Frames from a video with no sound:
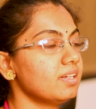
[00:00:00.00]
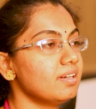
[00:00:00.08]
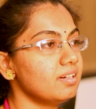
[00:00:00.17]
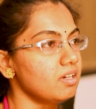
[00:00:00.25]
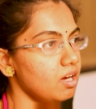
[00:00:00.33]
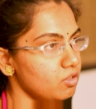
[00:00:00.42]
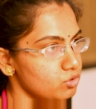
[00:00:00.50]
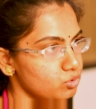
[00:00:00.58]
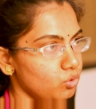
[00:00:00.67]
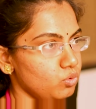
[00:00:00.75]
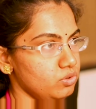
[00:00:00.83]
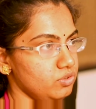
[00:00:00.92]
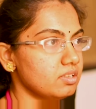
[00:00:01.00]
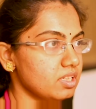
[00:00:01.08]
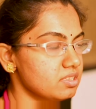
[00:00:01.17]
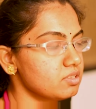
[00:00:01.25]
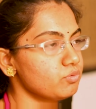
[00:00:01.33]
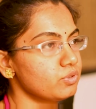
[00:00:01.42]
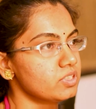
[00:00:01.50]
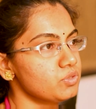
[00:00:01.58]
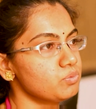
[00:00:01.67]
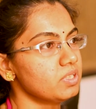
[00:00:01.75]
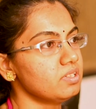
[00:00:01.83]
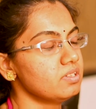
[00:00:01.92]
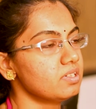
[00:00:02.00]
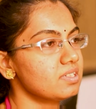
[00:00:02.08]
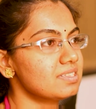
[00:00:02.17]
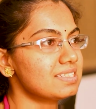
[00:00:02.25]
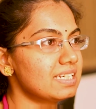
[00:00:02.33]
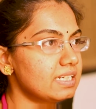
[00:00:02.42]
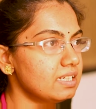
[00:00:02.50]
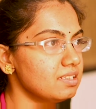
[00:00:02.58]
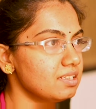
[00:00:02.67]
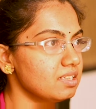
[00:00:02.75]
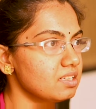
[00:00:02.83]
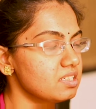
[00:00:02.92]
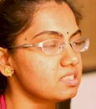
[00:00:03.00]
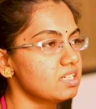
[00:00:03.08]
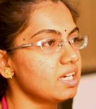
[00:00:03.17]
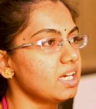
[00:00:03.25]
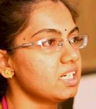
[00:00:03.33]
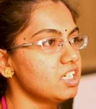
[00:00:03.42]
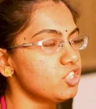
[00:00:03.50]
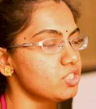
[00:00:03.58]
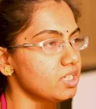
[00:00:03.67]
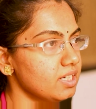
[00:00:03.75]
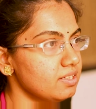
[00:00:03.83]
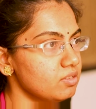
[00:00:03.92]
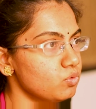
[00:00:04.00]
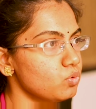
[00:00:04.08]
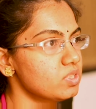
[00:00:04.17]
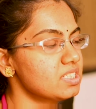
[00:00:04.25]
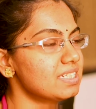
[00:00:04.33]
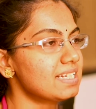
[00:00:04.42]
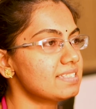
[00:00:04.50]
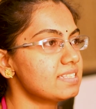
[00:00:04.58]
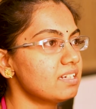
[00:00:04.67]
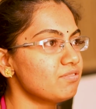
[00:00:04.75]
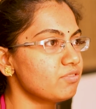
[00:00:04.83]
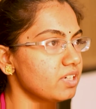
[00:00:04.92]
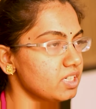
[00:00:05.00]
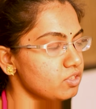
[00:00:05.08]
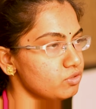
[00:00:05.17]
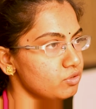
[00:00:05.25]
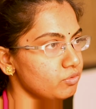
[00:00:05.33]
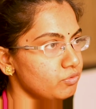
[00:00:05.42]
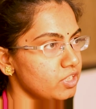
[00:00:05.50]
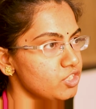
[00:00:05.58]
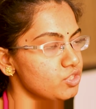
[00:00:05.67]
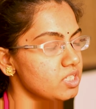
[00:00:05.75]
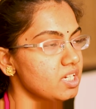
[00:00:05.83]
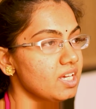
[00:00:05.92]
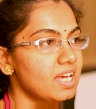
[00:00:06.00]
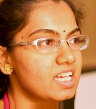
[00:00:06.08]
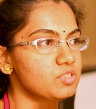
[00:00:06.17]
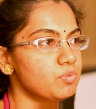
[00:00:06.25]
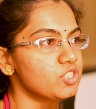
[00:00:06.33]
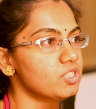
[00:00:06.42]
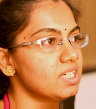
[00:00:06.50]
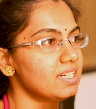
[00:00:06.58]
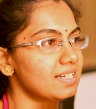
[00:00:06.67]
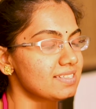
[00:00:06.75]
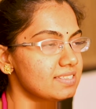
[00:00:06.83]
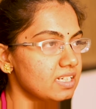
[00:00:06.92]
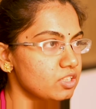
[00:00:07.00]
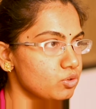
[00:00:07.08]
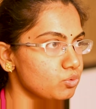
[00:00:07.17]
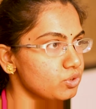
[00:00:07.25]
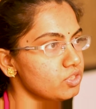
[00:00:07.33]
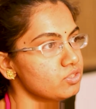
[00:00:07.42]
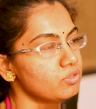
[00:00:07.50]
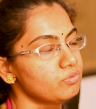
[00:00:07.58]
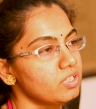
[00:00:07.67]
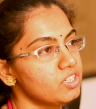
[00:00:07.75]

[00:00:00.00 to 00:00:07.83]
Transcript: in a household. That's the first one. Second thing is any child who is less than 5 years of age, especially less than 2 years of